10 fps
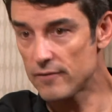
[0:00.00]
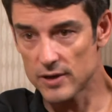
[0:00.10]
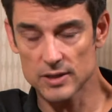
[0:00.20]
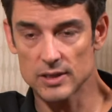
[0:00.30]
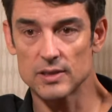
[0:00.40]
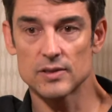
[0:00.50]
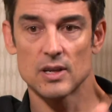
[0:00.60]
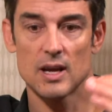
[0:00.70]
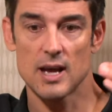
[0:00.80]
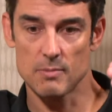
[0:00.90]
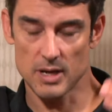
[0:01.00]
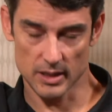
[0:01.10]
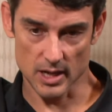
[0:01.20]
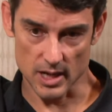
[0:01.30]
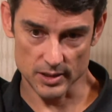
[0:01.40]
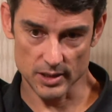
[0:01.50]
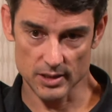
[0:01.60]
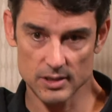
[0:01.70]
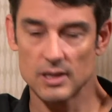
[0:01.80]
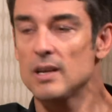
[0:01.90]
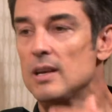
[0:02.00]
first it's, I'm unconscious,